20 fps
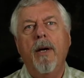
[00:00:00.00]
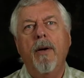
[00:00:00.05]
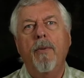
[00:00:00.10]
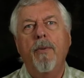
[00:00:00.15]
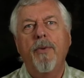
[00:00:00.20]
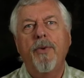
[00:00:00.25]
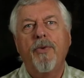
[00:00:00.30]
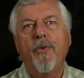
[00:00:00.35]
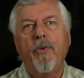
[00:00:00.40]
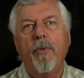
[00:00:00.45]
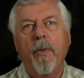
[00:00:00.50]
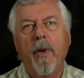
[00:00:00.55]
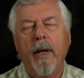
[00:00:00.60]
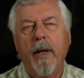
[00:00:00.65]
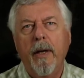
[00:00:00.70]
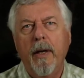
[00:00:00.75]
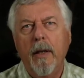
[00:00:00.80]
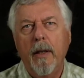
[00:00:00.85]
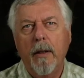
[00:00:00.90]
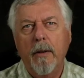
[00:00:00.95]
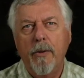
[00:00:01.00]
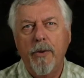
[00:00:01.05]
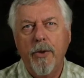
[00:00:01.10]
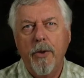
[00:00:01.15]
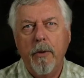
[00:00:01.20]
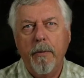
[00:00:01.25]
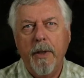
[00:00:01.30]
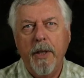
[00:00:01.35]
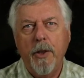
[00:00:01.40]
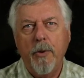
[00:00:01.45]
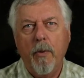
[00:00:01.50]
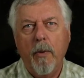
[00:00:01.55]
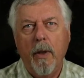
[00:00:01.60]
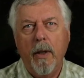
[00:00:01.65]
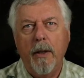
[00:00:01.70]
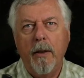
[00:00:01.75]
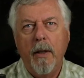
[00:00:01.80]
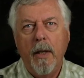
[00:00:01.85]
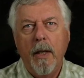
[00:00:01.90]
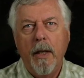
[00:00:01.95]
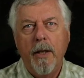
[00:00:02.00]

It was for my Zoom H1,